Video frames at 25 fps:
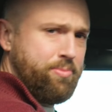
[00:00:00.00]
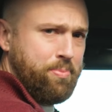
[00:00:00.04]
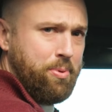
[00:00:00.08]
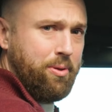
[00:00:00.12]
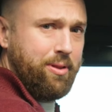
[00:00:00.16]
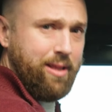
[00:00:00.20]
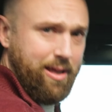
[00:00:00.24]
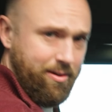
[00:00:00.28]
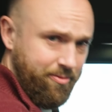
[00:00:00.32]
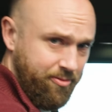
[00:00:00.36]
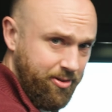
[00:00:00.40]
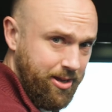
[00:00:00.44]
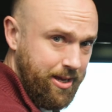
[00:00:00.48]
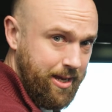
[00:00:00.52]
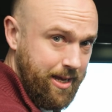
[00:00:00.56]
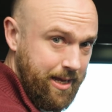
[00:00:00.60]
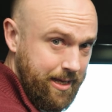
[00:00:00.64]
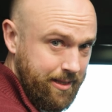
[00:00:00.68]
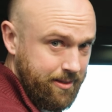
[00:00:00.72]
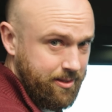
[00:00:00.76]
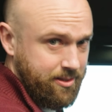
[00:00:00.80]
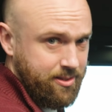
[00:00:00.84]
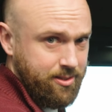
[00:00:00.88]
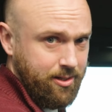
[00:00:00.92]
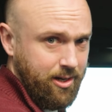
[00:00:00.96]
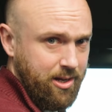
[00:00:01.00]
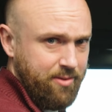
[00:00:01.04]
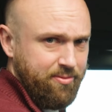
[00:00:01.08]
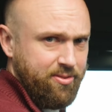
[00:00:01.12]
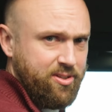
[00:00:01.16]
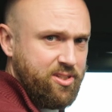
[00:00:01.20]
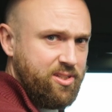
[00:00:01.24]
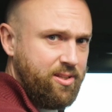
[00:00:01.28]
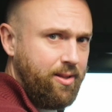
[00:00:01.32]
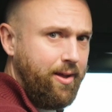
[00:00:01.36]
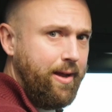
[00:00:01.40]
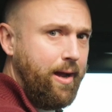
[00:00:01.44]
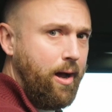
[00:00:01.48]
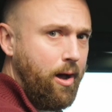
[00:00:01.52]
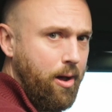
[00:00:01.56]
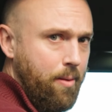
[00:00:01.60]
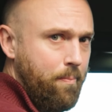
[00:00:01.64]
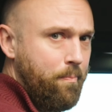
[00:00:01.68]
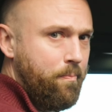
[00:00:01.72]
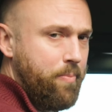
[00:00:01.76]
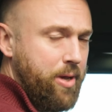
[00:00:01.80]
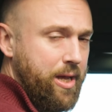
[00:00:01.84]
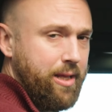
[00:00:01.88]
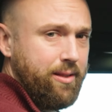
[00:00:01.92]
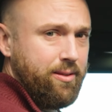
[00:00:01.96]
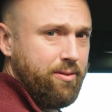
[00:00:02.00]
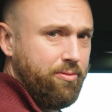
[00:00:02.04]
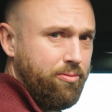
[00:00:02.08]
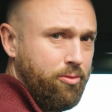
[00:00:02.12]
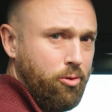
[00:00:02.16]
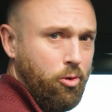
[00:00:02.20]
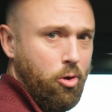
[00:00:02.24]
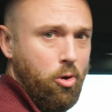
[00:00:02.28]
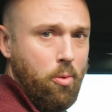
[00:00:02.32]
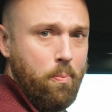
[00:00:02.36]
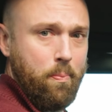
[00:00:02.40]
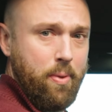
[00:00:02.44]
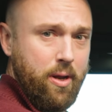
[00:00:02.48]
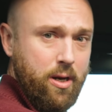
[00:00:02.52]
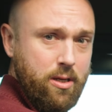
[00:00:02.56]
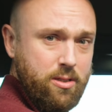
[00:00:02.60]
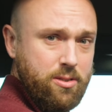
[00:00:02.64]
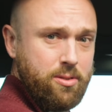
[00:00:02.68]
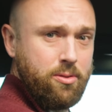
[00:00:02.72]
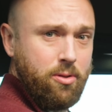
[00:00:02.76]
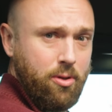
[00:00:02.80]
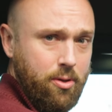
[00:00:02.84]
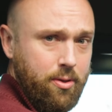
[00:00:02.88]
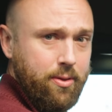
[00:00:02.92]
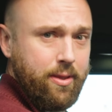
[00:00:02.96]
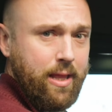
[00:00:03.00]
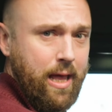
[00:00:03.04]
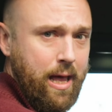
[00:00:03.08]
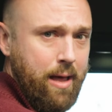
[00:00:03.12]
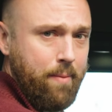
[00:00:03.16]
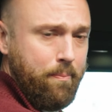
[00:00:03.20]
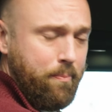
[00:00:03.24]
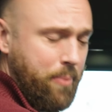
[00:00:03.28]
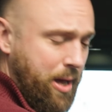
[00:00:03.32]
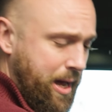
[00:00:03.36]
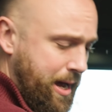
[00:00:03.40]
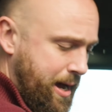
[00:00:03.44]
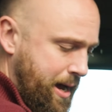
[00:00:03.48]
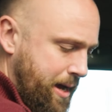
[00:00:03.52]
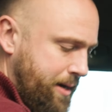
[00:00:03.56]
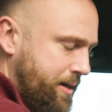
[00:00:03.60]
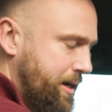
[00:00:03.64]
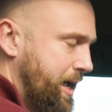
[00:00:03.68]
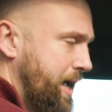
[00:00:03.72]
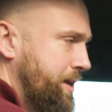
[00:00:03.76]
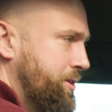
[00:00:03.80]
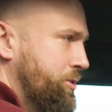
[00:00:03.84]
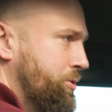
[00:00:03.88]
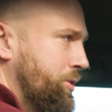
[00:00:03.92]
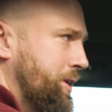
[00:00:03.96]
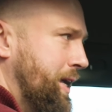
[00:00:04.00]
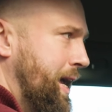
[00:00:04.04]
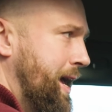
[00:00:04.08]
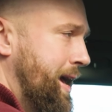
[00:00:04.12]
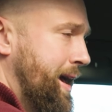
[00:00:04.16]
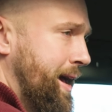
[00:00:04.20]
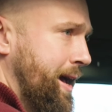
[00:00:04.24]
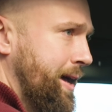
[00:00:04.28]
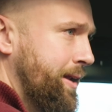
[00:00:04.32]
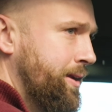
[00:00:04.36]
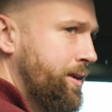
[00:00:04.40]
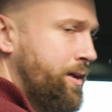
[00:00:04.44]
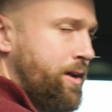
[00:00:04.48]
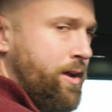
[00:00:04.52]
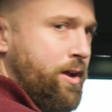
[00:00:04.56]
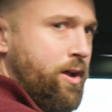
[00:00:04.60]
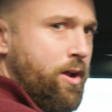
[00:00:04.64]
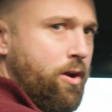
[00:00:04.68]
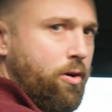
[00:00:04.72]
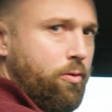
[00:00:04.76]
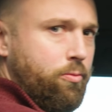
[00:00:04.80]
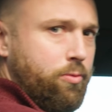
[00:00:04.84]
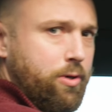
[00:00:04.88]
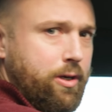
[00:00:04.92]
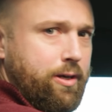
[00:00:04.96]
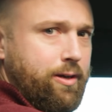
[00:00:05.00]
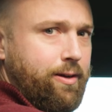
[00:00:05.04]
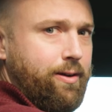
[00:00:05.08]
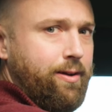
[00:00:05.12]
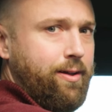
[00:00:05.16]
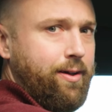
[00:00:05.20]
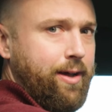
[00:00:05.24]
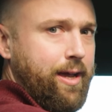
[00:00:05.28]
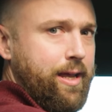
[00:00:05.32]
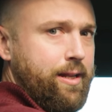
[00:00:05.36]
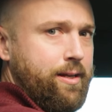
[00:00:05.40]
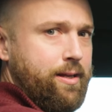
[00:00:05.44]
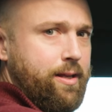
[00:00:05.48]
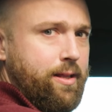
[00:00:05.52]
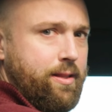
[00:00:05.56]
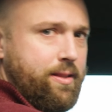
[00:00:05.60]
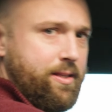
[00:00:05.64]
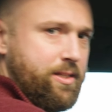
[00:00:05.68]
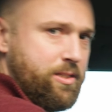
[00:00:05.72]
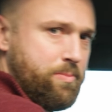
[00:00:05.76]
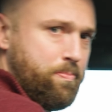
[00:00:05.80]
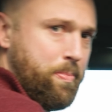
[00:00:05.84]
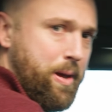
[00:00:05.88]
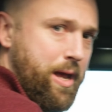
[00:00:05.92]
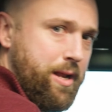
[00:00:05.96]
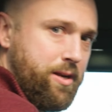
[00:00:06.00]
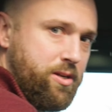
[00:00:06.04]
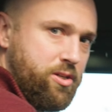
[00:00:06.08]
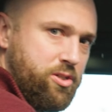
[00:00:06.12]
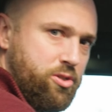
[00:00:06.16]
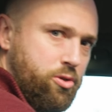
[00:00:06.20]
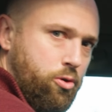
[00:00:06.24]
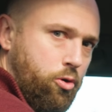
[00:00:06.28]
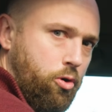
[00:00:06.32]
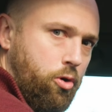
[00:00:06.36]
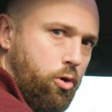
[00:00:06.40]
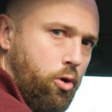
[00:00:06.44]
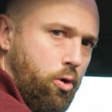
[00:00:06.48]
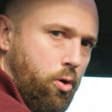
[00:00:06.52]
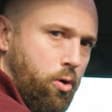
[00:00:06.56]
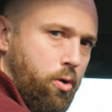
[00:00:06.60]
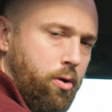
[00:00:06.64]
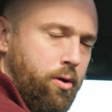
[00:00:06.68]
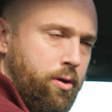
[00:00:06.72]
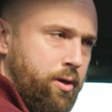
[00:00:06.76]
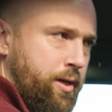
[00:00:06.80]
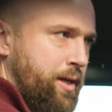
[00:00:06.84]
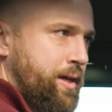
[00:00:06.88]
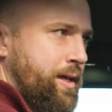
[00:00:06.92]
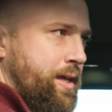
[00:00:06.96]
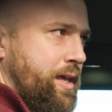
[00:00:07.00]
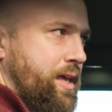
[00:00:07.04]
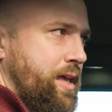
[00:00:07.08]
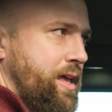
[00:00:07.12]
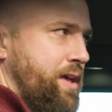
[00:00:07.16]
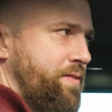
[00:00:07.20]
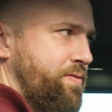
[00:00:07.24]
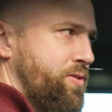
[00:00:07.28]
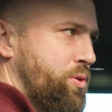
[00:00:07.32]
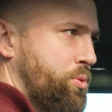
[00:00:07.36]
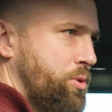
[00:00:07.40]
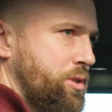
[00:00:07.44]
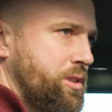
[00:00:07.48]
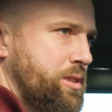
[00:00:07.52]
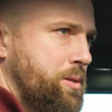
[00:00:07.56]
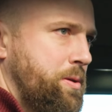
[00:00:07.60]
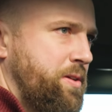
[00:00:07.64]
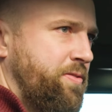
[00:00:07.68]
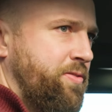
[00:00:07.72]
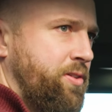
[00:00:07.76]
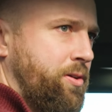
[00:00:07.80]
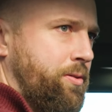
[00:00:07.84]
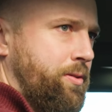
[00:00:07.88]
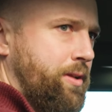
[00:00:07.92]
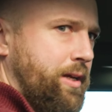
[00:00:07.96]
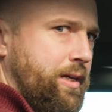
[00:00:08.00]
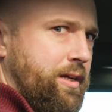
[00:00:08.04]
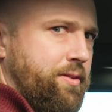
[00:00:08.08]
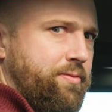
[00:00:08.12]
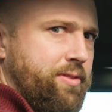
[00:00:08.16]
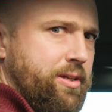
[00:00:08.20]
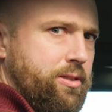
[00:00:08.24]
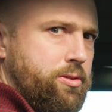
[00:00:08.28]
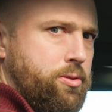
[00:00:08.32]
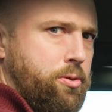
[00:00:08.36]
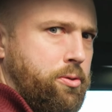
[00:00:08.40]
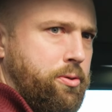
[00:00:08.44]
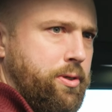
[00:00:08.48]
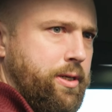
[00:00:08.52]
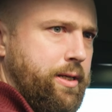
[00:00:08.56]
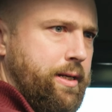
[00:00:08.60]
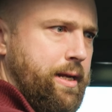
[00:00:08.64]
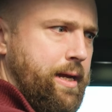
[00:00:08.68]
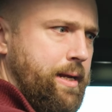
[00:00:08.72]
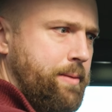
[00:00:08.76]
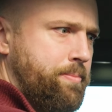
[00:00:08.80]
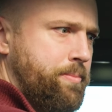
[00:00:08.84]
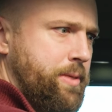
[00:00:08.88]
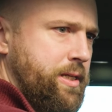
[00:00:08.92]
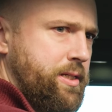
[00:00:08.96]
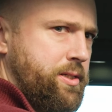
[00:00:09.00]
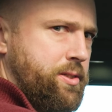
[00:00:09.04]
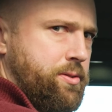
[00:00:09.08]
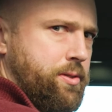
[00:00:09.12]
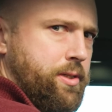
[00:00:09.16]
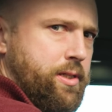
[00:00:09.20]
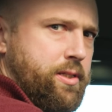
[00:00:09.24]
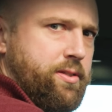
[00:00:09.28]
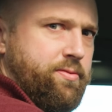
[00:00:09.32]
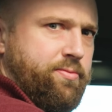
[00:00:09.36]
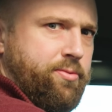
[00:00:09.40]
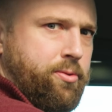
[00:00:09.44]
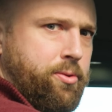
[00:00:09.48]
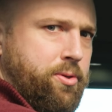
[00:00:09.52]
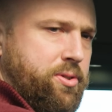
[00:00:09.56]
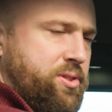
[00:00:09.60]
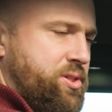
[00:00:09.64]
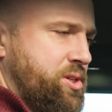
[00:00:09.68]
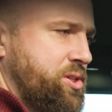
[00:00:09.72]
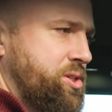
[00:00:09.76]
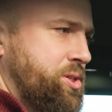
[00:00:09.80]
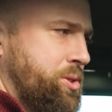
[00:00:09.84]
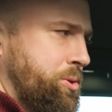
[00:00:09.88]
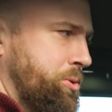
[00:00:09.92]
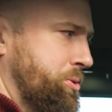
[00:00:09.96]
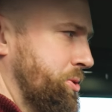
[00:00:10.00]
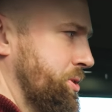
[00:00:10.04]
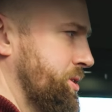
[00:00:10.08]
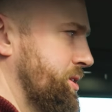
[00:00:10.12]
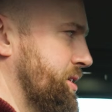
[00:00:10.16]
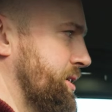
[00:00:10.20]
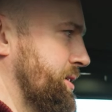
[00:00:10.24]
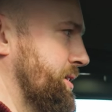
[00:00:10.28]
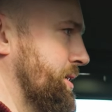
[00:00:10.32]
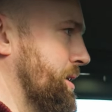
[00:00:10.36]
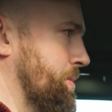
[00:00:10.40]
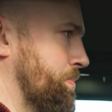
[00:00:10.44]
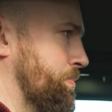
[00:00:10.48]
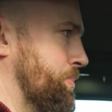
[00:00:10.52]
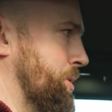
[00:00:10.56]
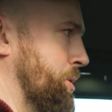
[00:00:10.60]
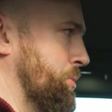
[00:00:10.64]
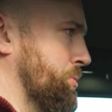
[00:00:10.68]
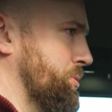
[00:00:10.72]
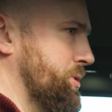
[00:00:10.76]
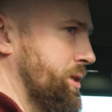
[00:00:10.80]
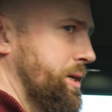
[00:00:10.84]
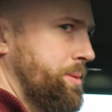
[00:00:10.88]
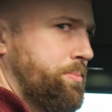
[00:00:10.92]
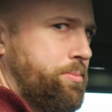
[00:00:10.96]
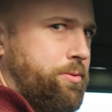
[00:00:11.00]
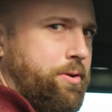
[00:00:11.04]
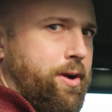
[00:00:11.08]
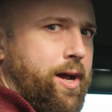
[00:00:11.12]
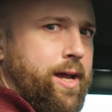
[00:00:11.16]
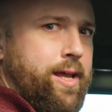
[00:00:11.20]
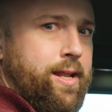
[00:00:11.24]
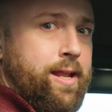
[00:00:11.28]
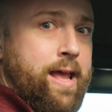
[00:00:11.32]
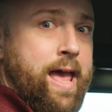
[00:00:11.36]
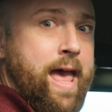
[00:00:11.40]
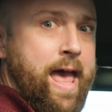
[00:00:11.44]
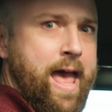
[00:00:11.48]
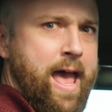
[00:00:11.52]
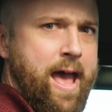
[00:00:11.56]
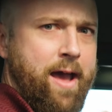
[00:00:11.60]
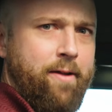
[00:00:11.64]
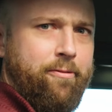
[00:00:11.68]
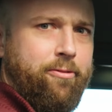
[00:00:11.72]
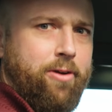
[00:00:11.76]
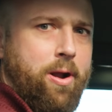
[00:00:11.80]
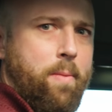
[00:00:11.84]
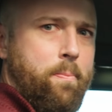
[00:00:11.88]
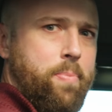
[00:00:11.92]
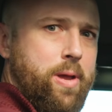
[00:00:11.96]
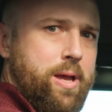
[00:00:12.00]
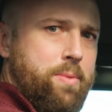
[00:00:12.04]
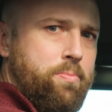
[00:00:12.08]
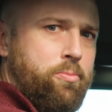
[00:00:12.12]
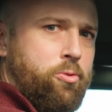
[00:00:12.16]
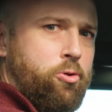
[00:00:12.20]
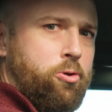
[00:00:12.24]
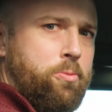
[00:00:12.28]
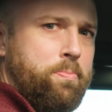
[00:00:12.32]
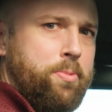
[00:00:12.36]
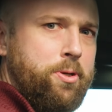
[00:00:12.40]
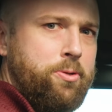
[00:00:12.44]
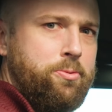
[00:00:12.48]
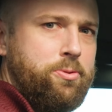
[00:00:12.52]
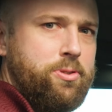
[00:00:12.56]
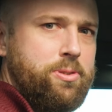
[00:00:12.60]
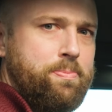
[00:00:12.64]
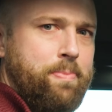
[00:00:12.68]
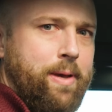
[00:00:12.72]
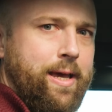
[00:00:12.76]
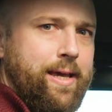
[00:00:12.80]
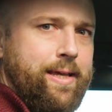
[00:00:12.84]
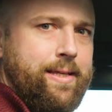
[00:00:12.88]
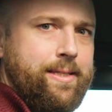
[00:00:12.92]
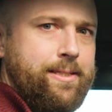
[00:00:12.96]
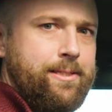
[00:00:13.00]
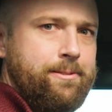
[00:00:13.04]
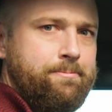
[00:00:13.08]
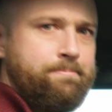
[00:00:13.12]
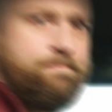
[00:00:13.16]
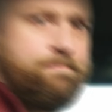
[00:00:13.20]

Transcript: to put their feet either side of a slight hump in the floor, but it's not that bad, and you can recline this bench, or if you want to feel like a Victorian headmistress, force your children to sit bolt upright for a bit more boot space.